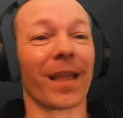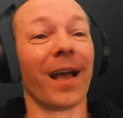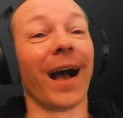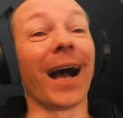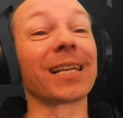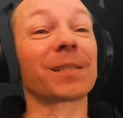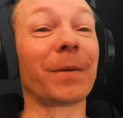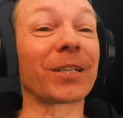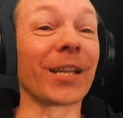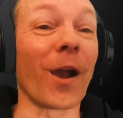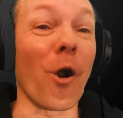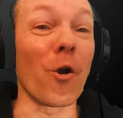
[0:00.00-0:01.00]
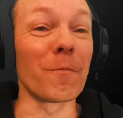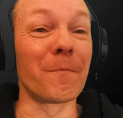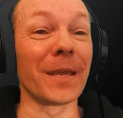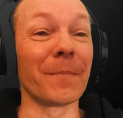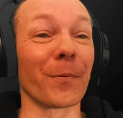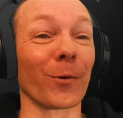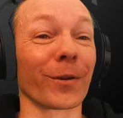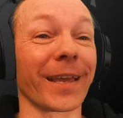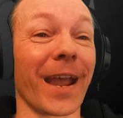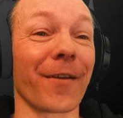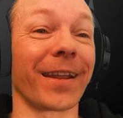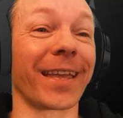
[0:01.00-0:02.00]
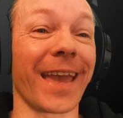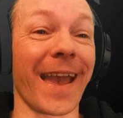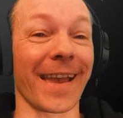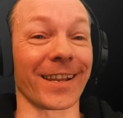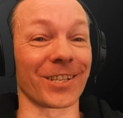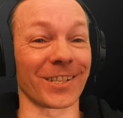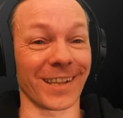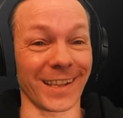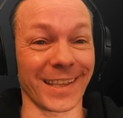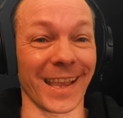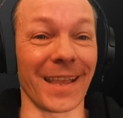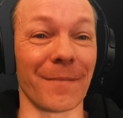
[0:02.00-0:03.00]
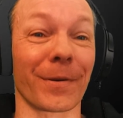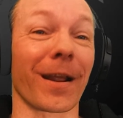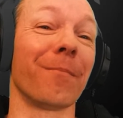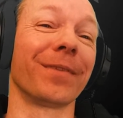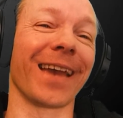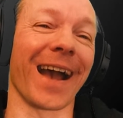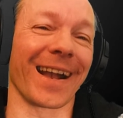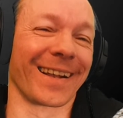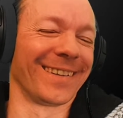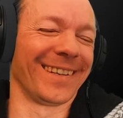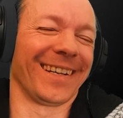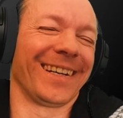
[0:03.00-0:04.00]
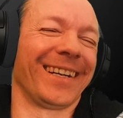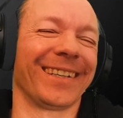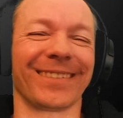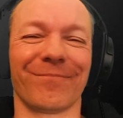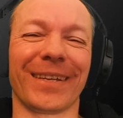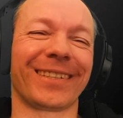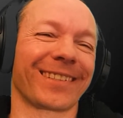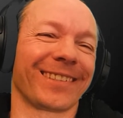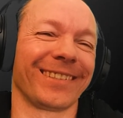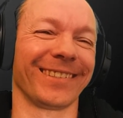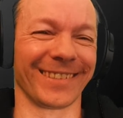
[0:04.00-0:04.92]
Especially old people carry cash. Okay, but I'm young. Me too.